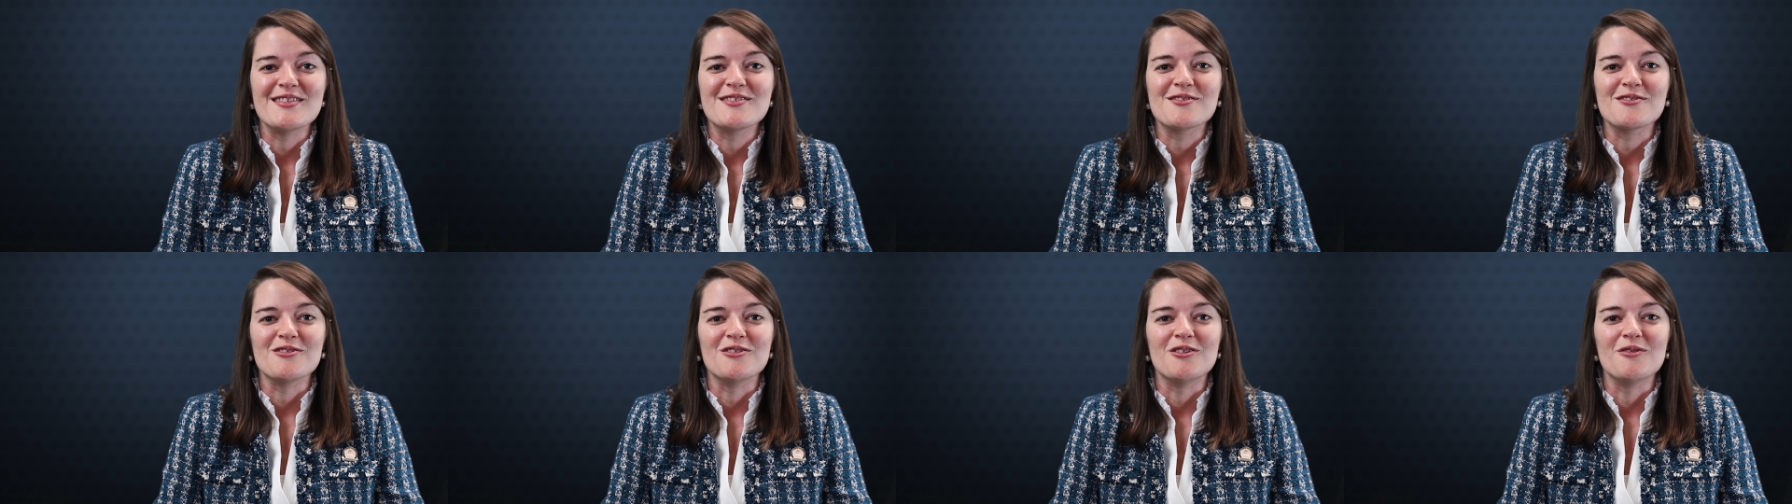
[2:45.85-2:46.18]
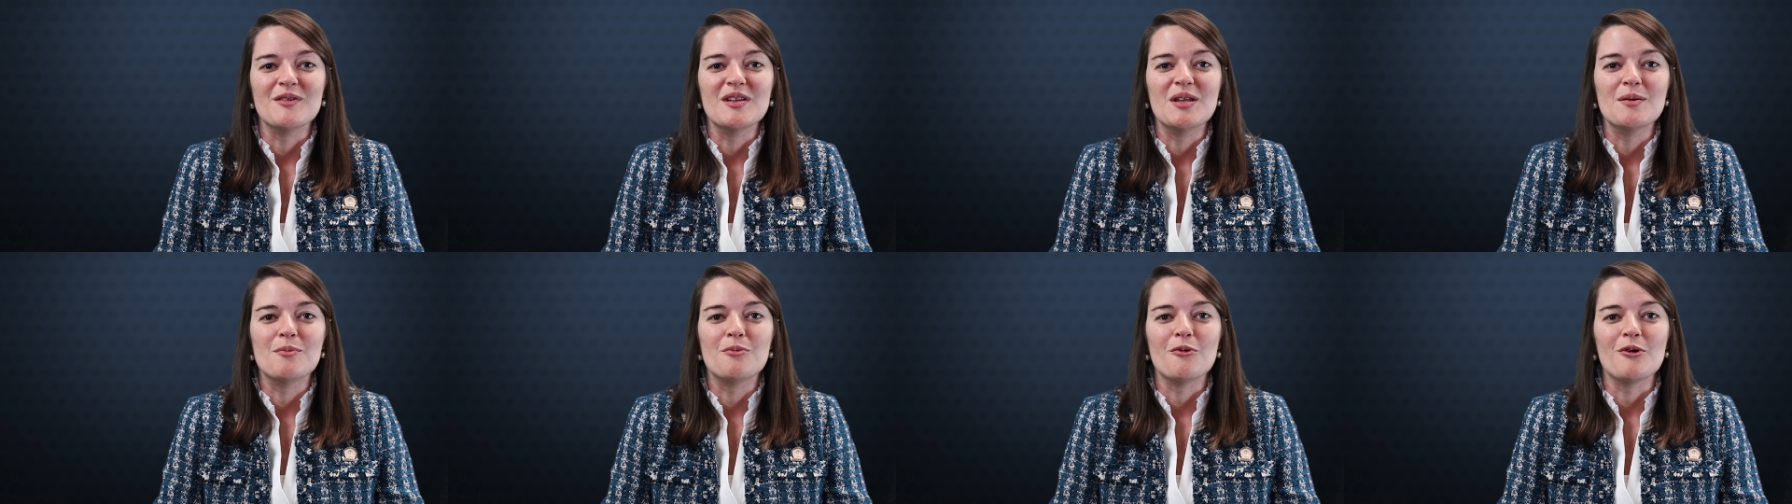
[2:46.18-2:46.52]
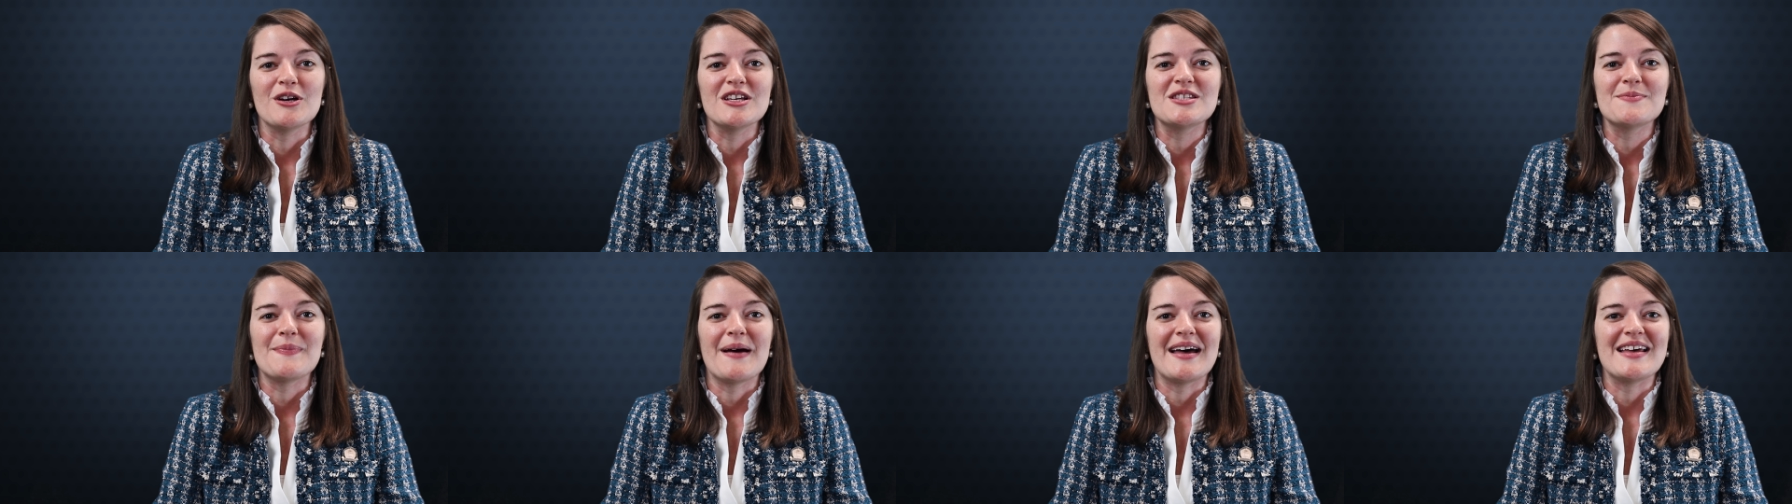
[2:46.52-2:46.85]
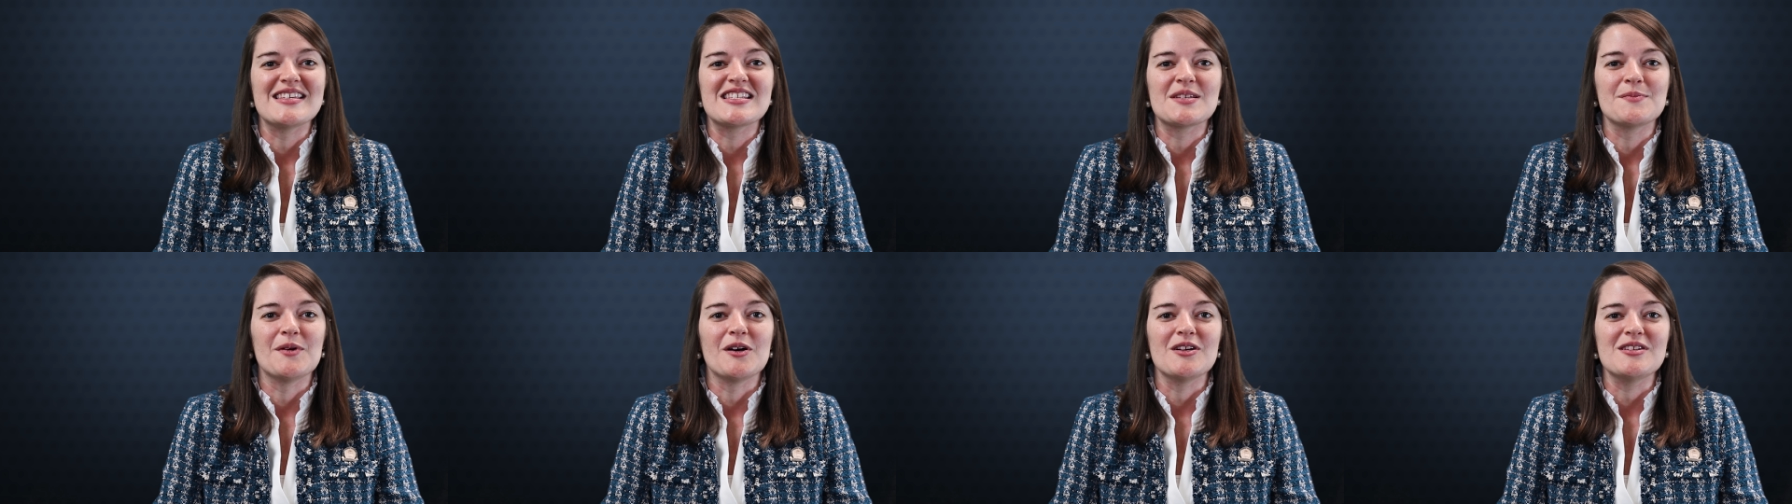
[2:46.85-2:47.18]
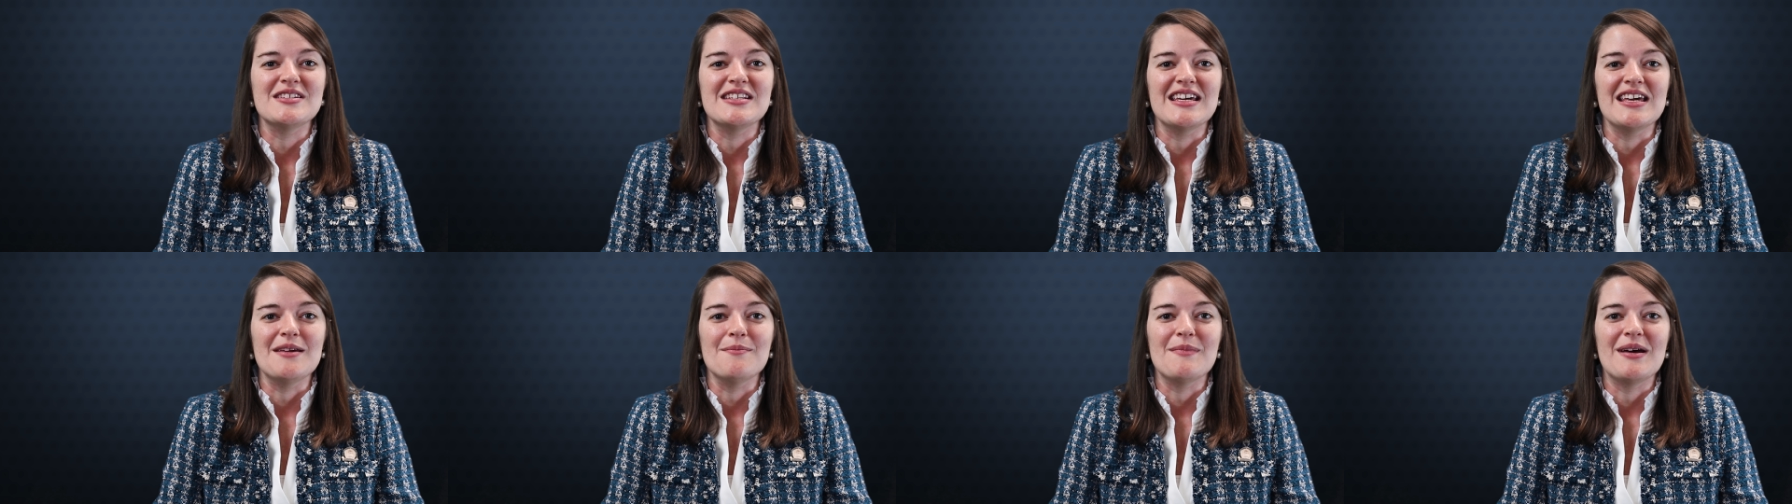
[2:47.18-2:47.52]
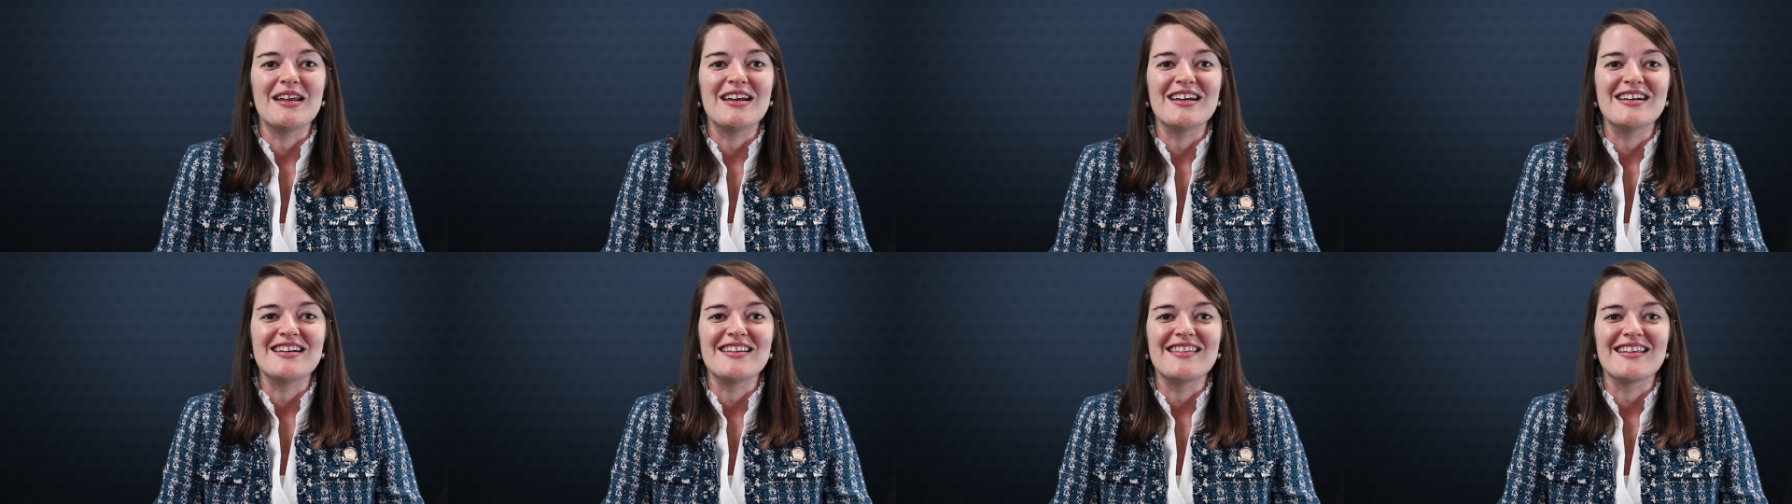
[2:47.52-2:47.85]
school when the boys basketball team
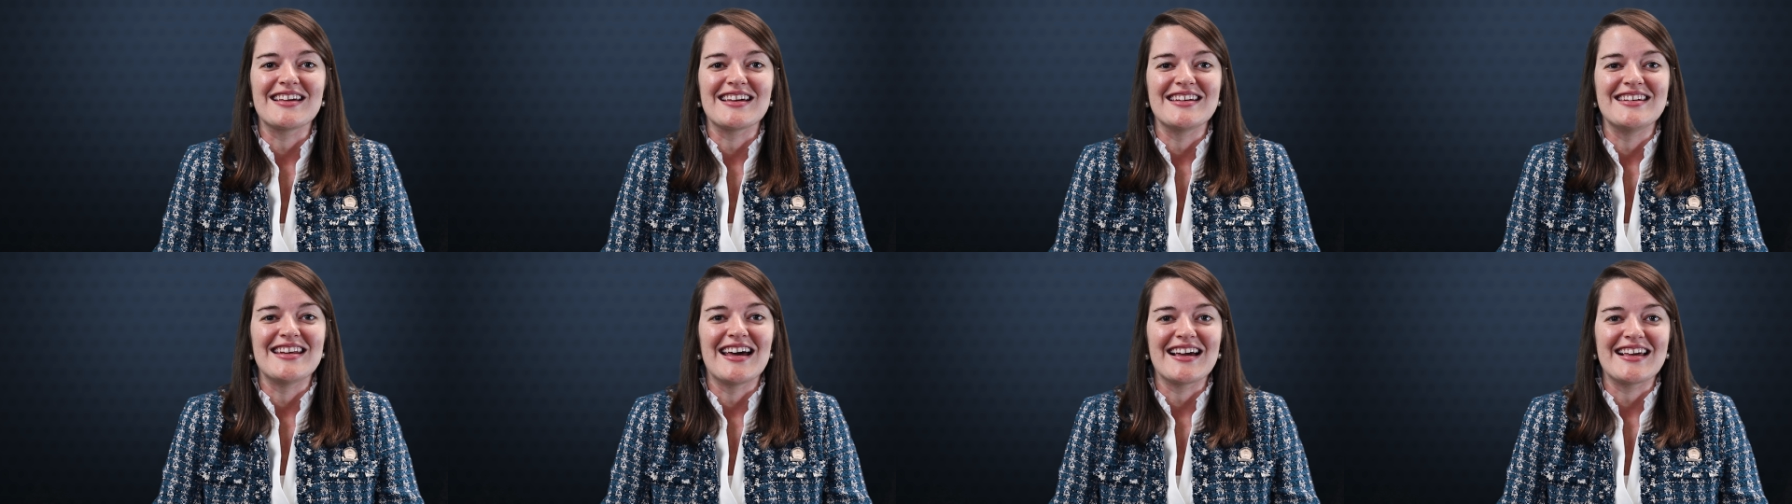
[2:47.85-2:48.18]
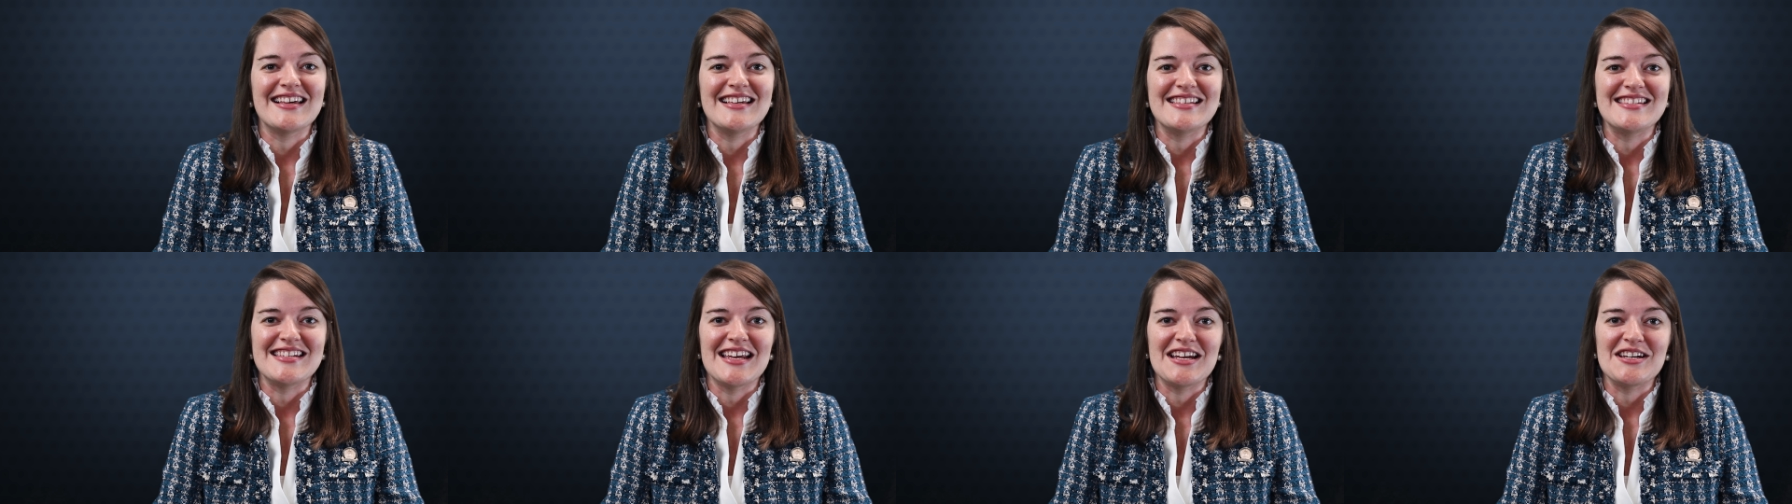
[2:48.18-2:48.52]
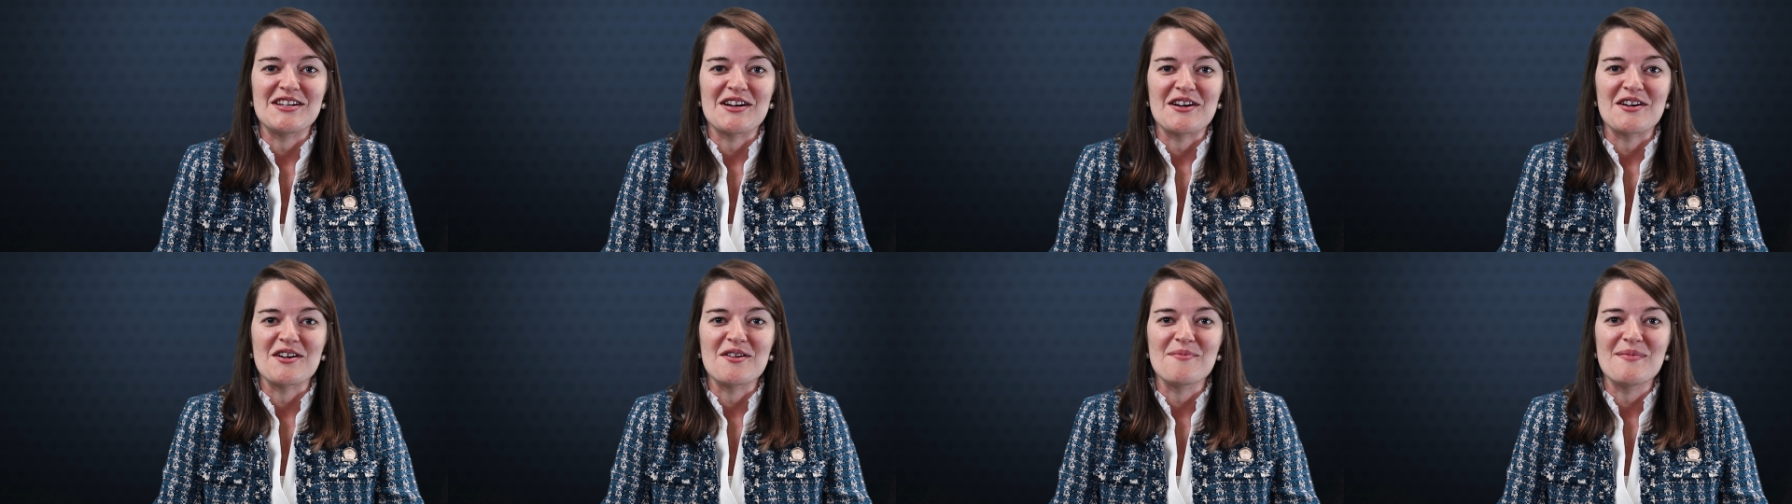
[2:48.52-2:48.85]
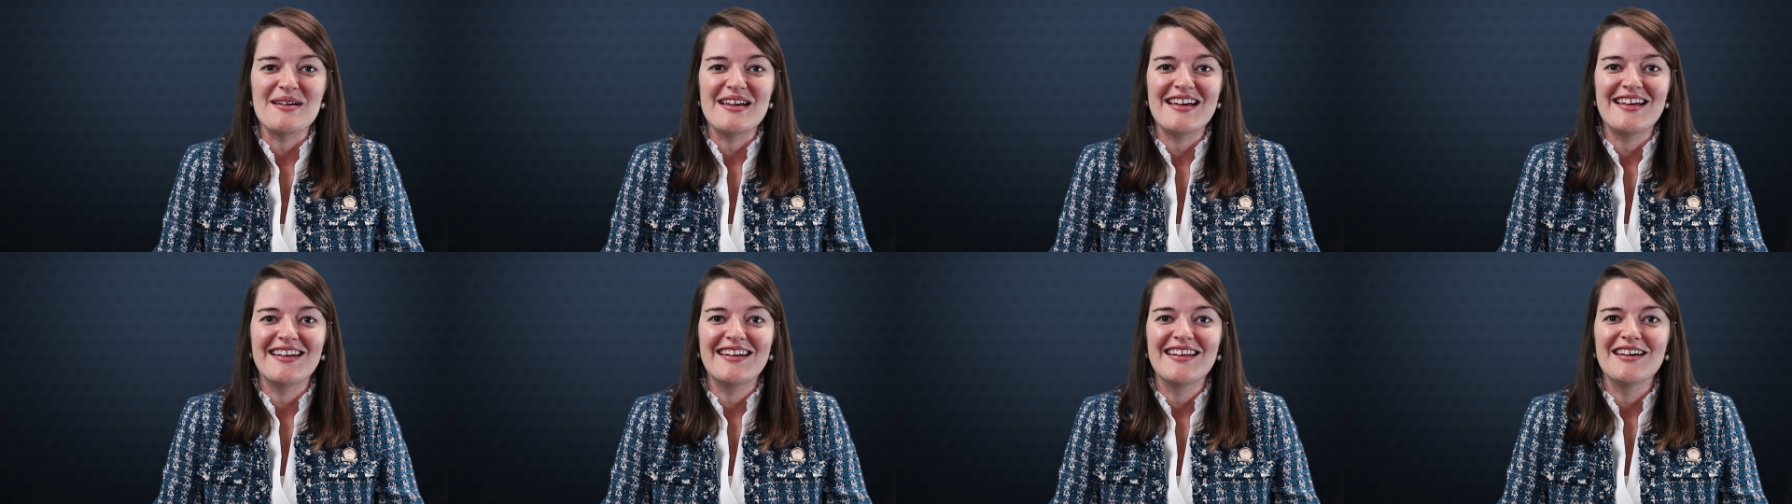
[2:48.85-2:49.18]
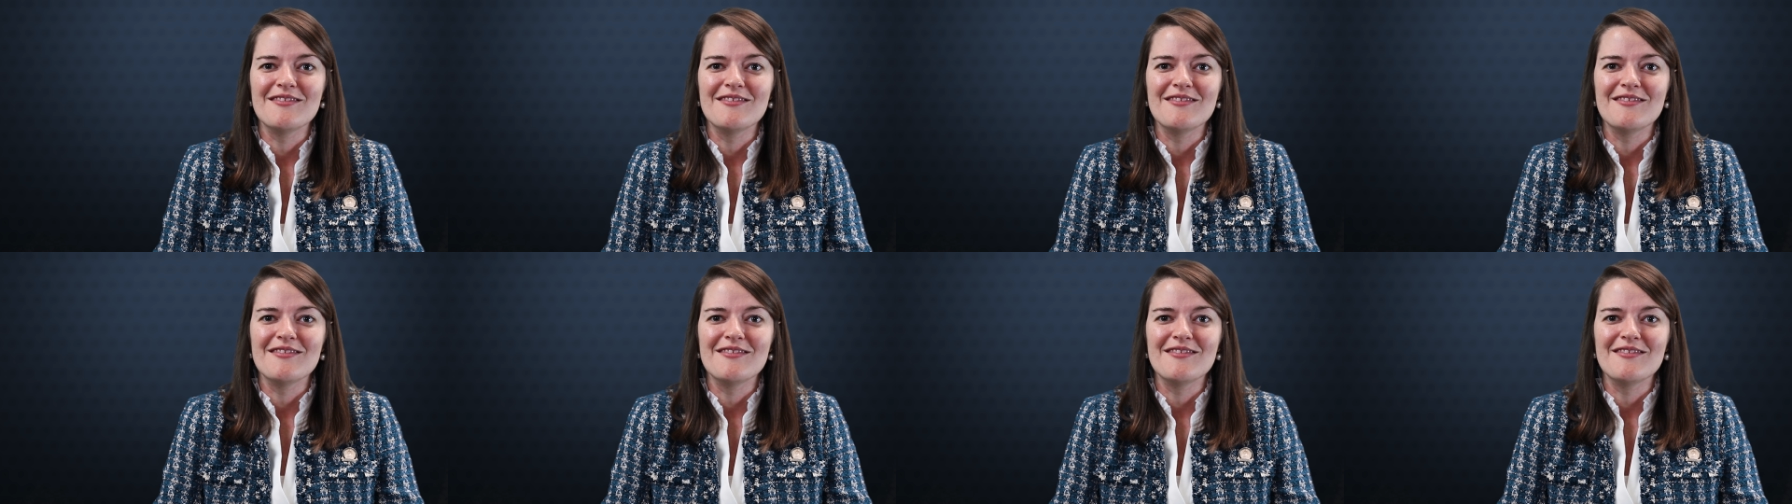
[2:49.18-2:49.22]
made it to the Kentucky State Tournament.